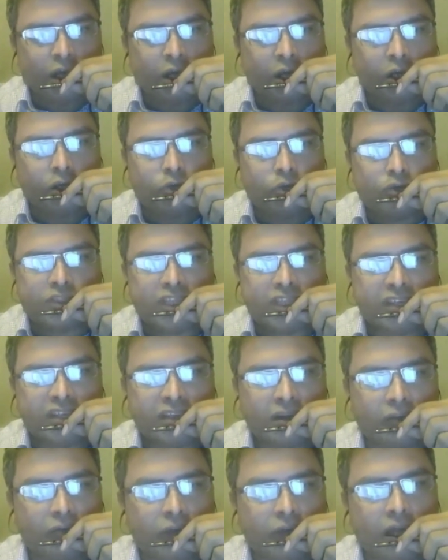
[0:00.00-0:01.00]
to say
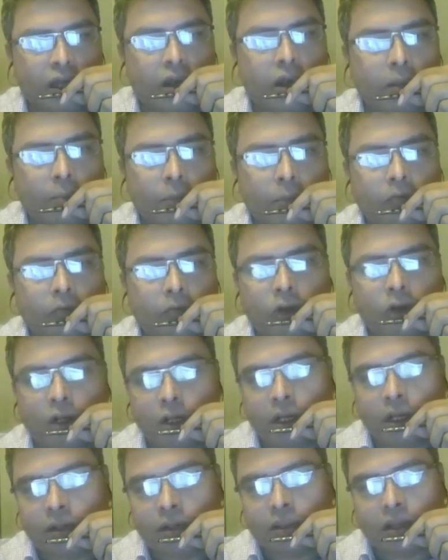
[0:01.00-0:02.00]
that we are
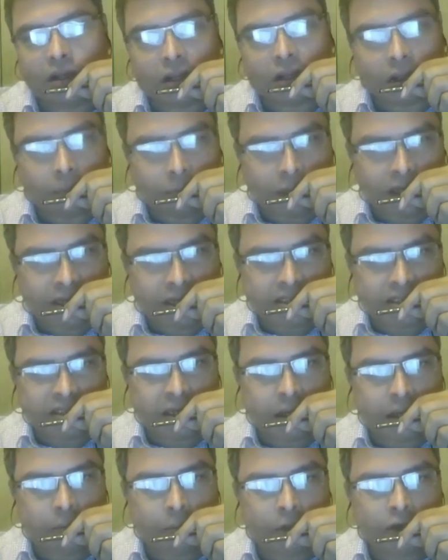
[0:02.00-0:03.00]
#1 and that company
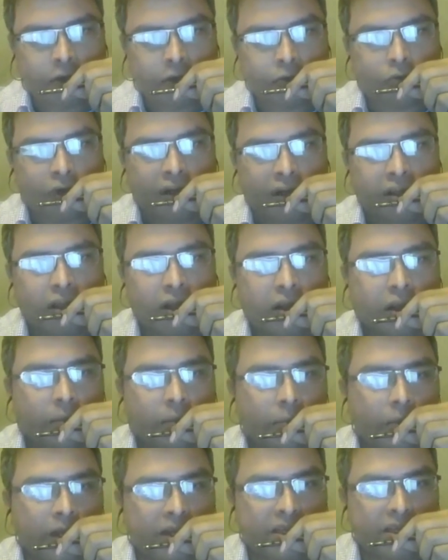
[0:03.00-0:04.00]
is #2 and that
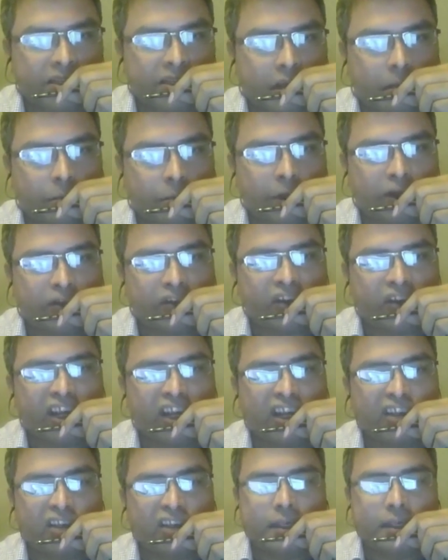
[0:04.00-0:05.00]
company is
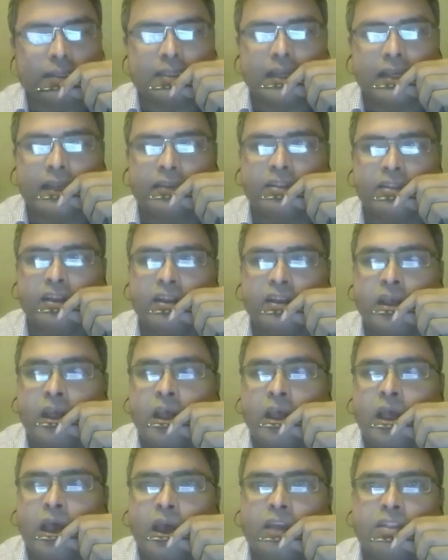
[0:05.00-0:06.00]
#3 and things like that.
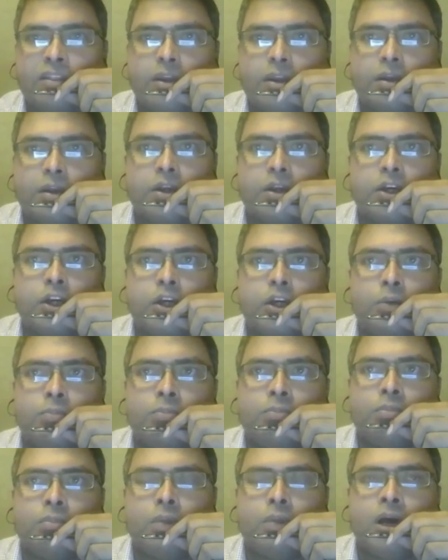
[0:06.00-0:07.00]
I think
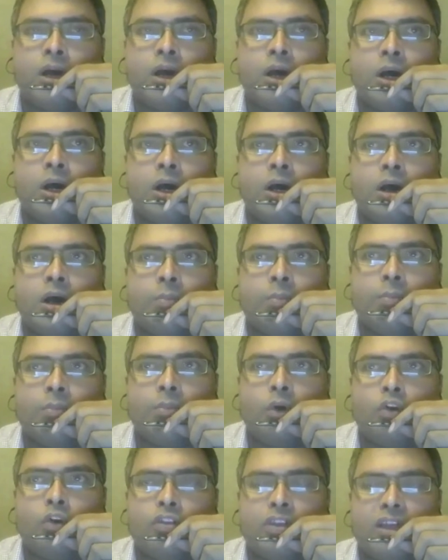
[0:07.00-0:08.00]

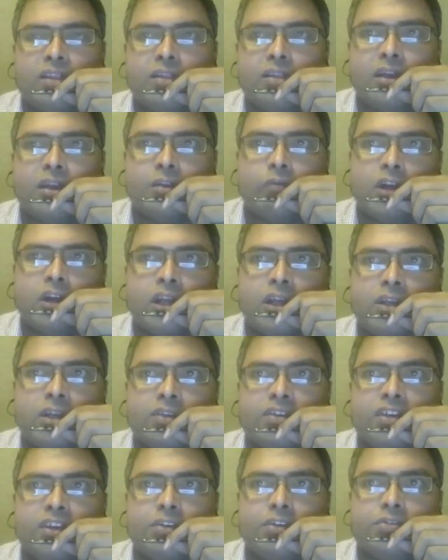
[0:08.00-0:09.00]
more than that, what
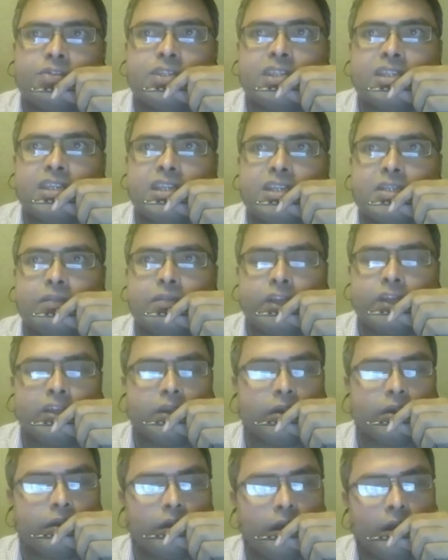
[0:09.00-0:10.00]
I try to see is
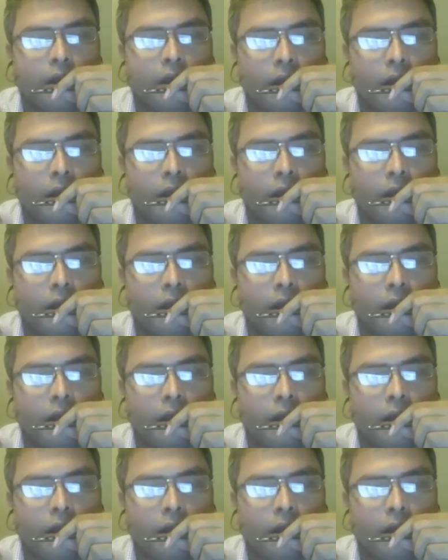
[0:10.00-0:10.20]
whether